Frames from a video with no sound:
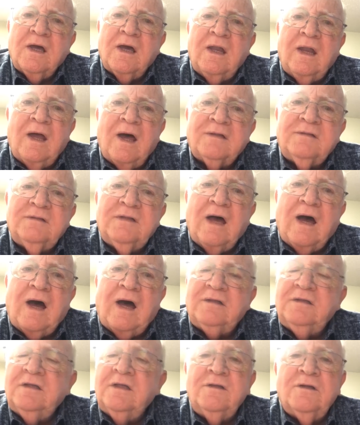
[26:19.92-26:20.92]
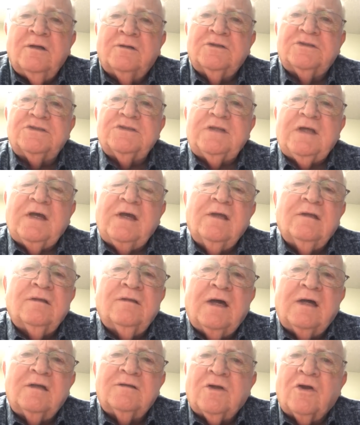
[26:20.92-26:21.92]
And I, I didn't
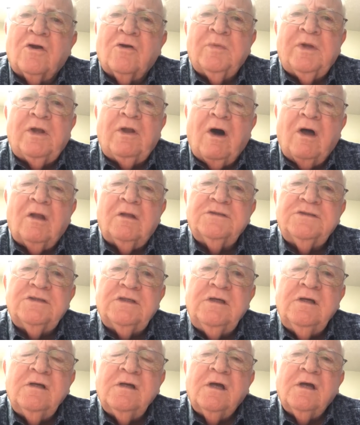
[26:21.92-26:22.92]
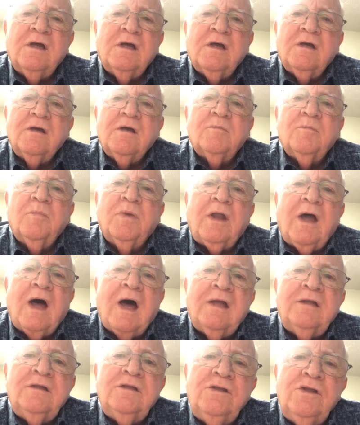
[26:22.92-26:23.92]
understand that terminology, but
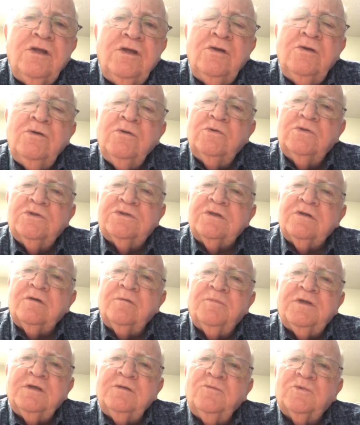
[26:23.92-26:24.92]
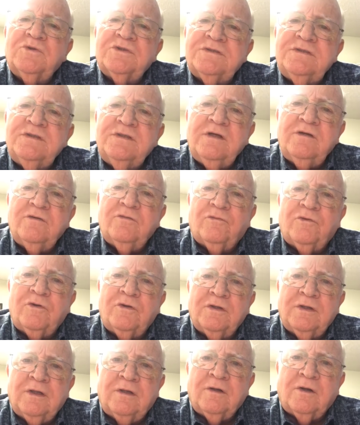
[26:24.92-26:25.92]
I knew something was
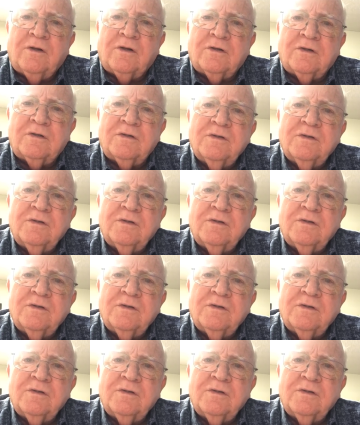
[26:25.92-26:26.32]
different in her.